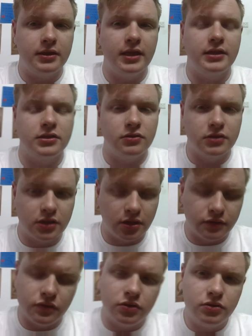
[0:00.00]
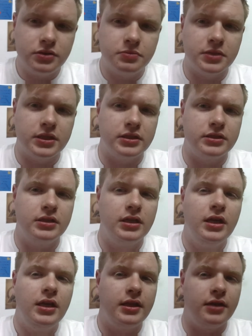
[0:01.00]
that's going to go forwards because
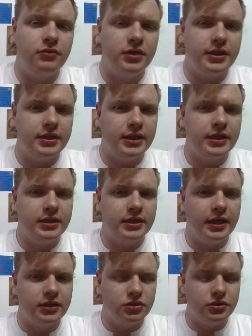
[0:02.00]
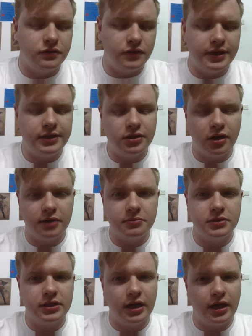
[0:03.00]
they really need an SUV type
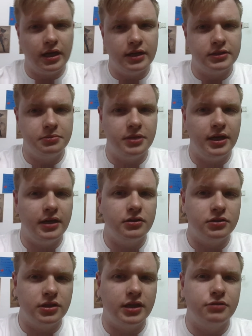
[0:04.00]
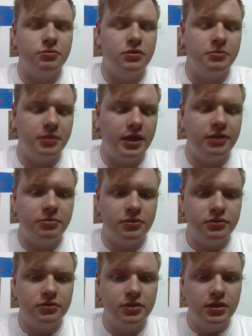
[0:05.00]
car to be able to transport
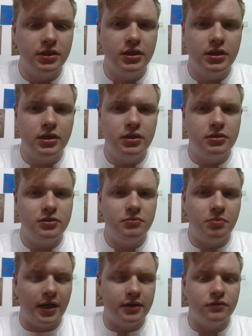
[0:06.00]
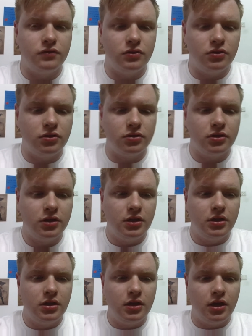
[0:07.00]
people back and forth
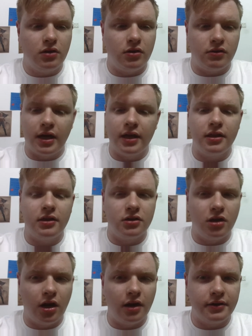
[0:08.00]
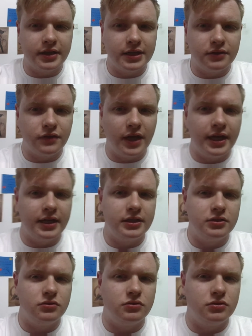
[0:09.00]
rather than hiring a
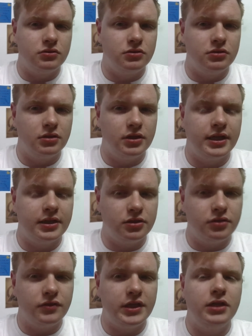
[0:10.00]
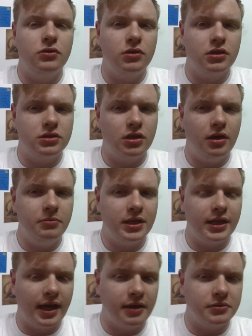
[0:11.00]
van or an SUV all the time
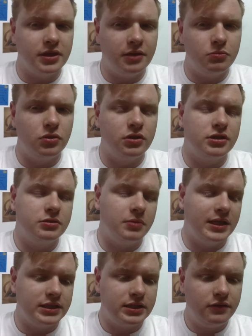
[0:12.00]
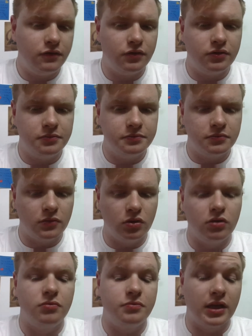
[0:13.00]
that can get more expensive.
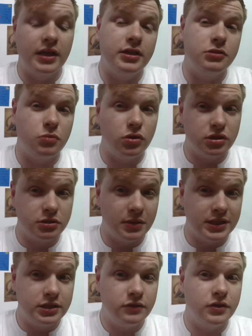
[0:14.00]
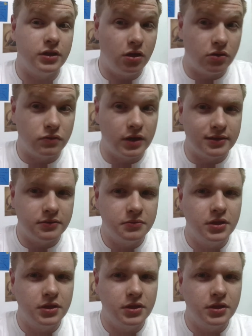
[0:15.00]
Well, it is more expensive in the long run.